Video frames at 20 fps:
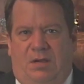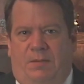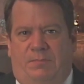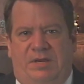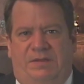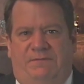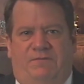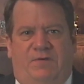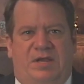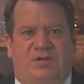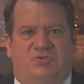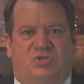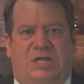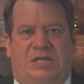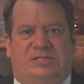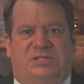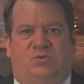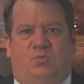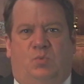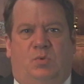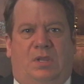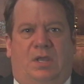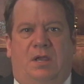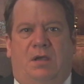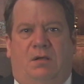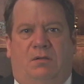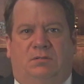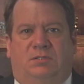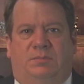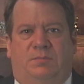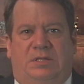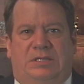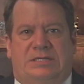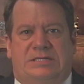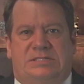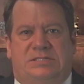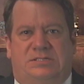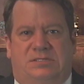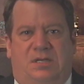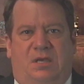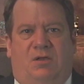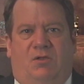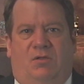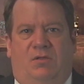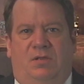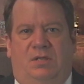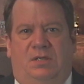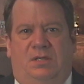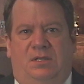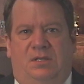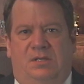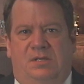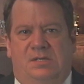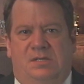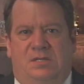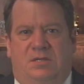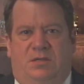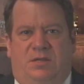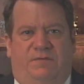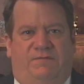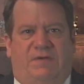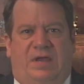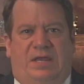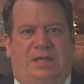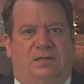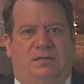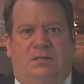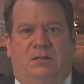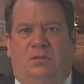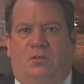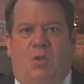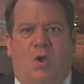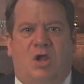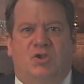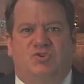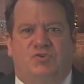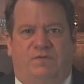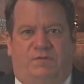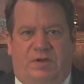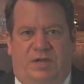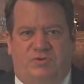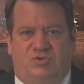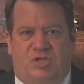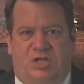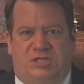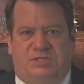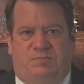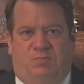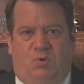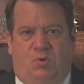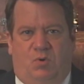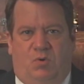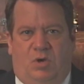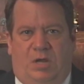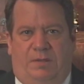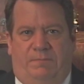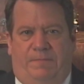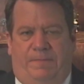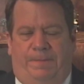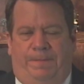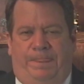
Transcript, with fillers: How many franchises will I ultimately sell if I launch a franchise program?